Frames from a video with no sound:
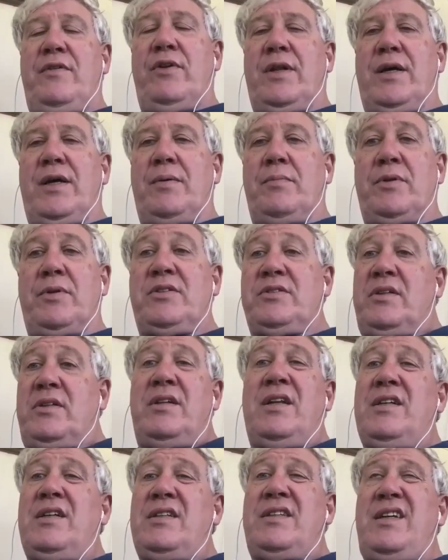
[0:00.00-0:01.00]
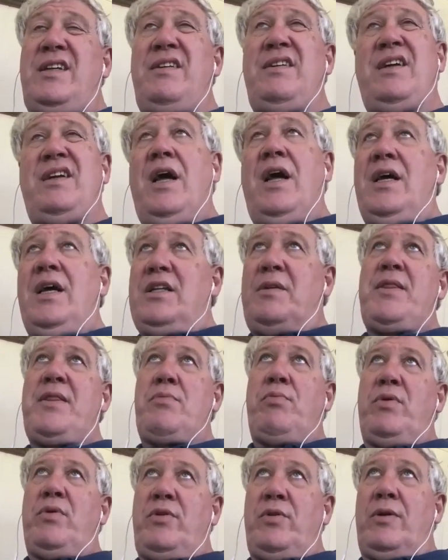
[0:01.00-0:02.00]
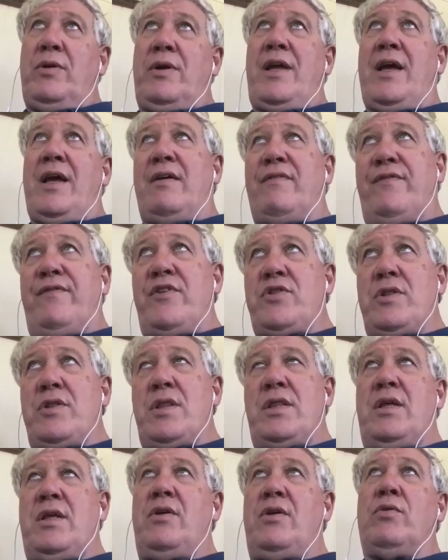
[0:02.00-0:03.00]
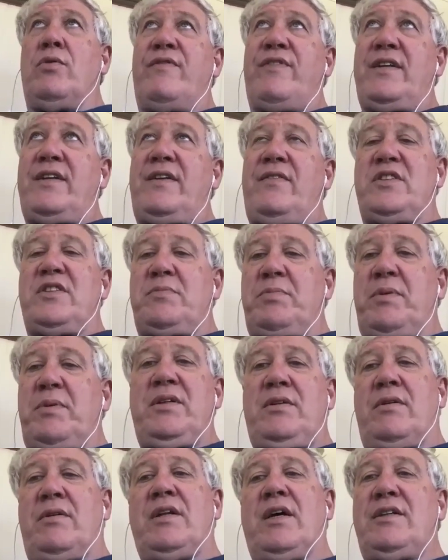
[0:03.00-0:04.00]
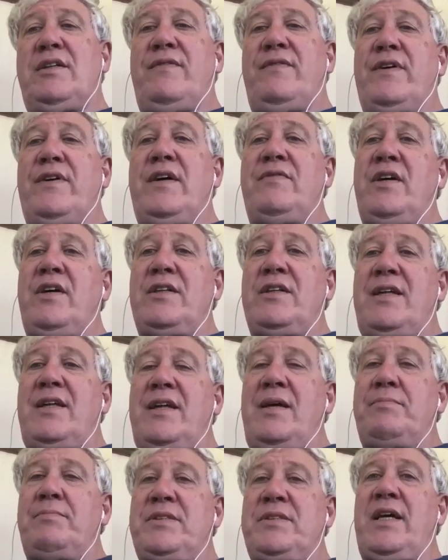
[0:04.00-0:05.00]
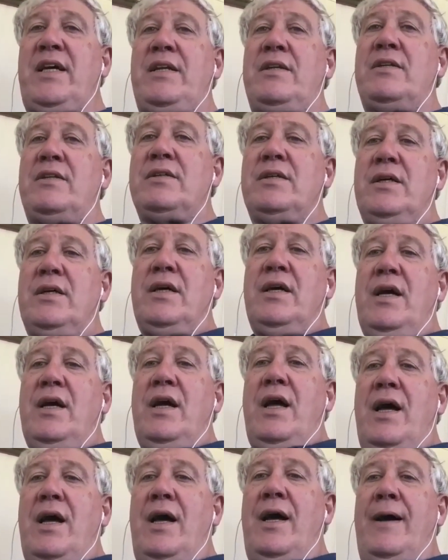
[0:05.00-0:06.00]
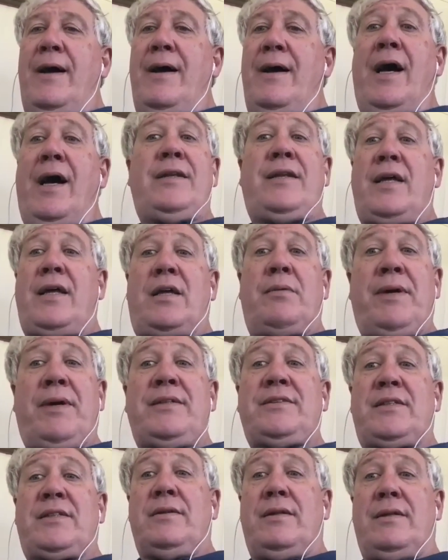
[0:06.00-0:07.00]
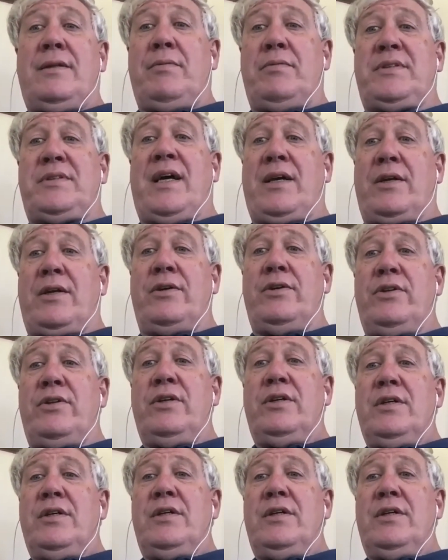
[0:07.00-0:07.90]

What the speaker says: you like, because they're depends on what you're looking at, efficiency or effectiveness, but, you know, 95, 98%. I take a medicine that was that good.